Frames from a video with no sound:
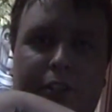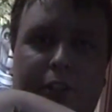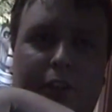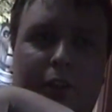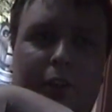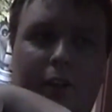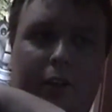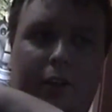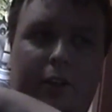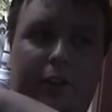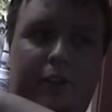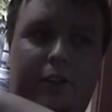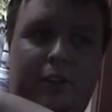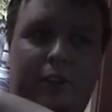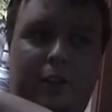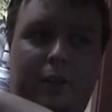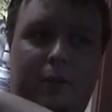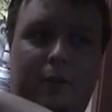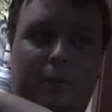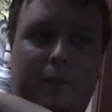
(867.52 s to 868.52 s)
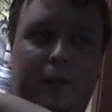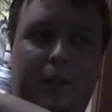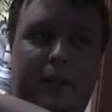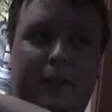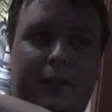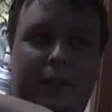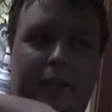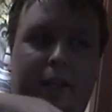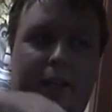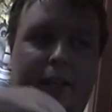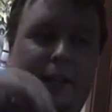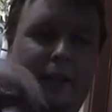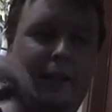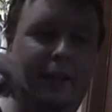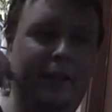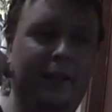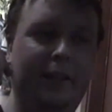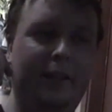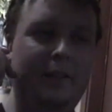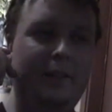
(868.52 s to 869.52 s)
dark, sure, but like,
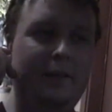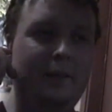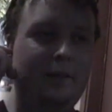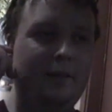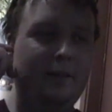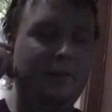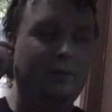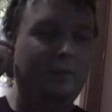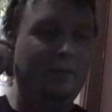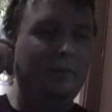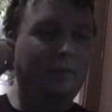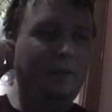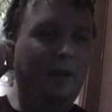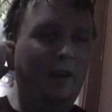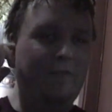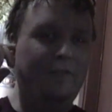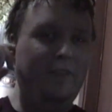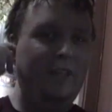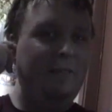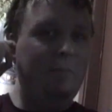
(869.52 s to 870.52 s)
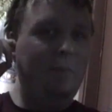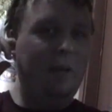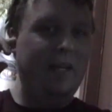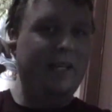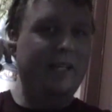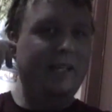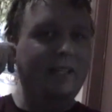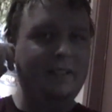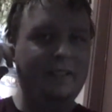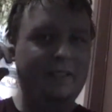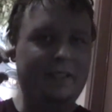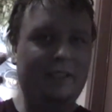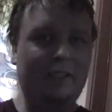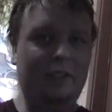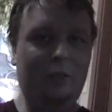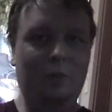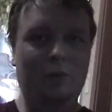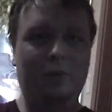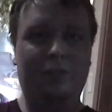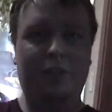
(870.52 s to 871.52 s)
I think making a
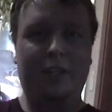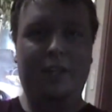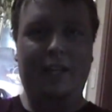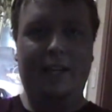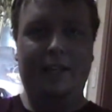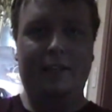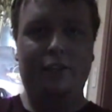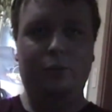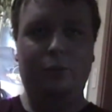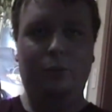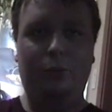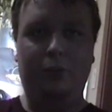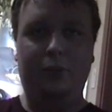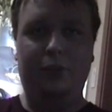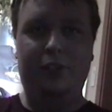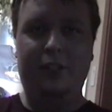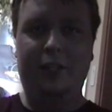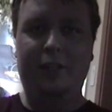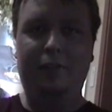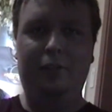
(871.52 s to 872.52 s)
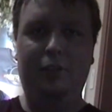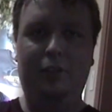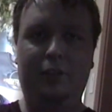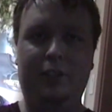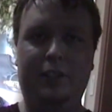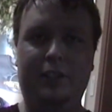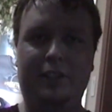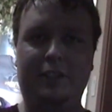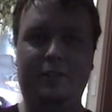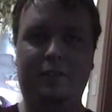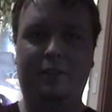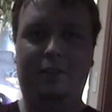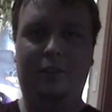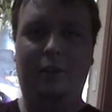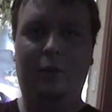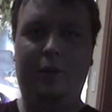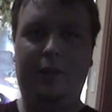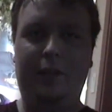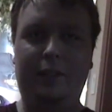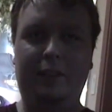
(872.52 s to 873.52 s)
deal with the actual devil is
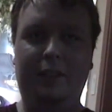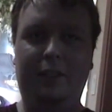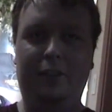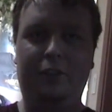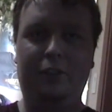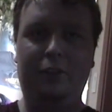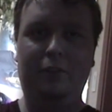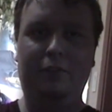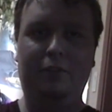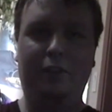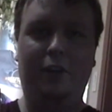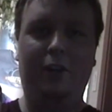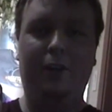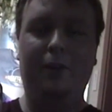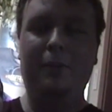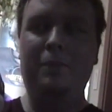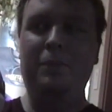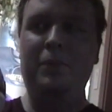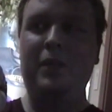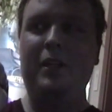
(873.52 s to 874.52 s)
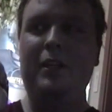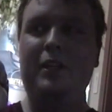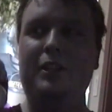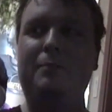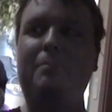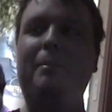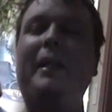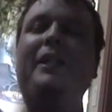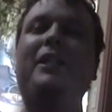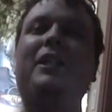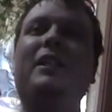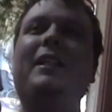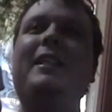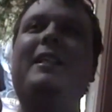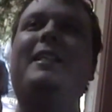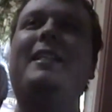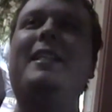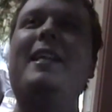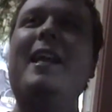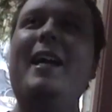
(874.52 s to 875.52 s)
going a little too far.
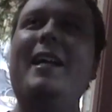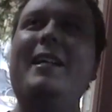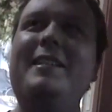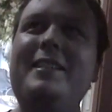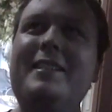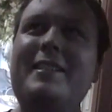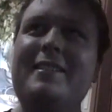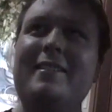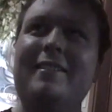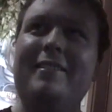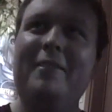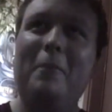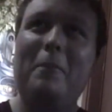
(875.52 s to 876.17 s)
Especially since,